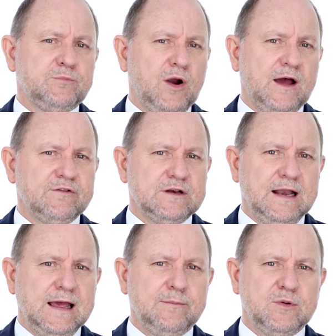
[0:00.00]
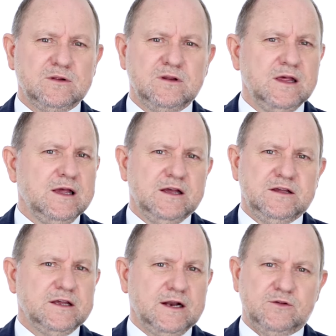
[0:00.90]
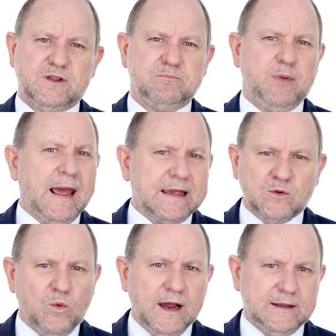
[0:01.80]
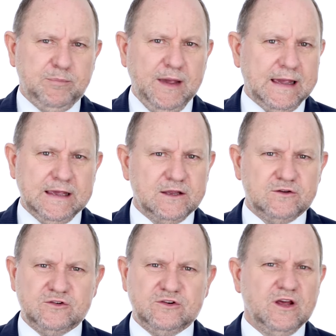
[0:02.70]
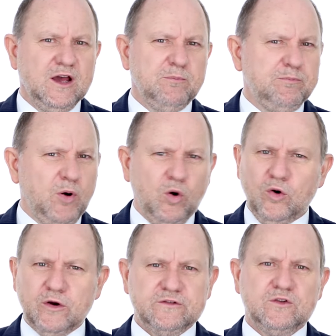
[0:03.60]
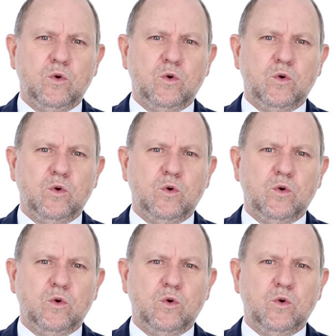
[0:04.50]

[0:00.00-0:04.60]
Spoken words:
private label, you know, the black and white packaged, poorest